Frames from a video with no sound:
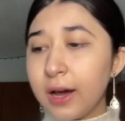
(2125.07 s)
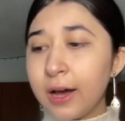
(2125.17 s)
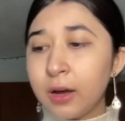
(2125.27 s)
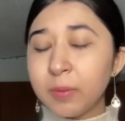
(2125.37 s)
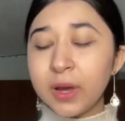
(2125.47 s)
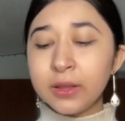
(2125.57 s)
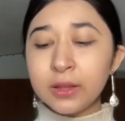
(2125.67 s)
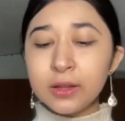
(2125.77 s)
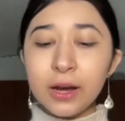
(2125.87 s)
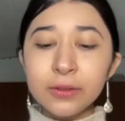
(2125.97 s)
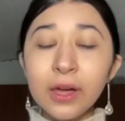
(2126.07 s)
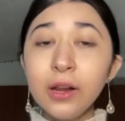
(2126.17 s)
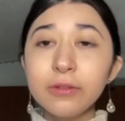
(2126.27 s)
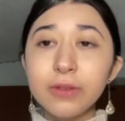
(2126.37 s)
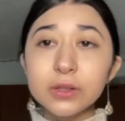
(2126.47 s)
And then how that
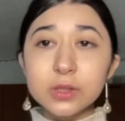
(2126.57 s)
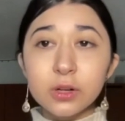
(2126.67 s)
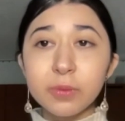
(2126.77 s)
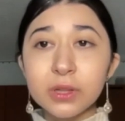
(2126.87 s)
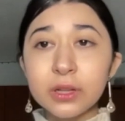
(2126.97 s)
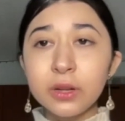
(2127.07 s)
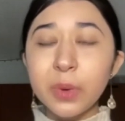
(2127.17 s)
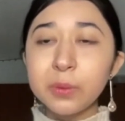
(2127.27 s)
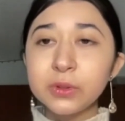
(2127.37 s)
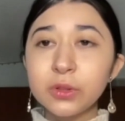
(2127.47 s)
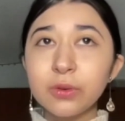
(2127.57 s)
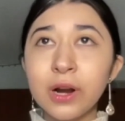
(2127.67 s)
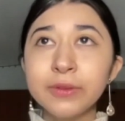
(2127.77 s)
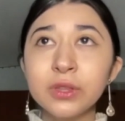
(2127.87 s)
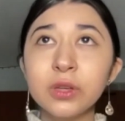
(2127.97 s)
affects their ability to be able to
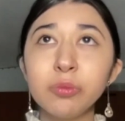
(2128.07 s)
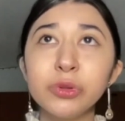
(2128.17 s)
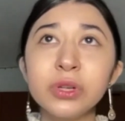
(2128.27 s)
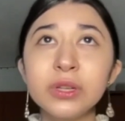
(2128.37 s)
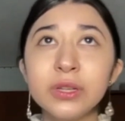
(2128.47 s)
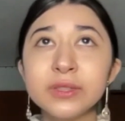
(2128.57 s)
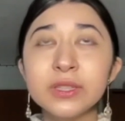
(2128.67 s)
thrive in the communities,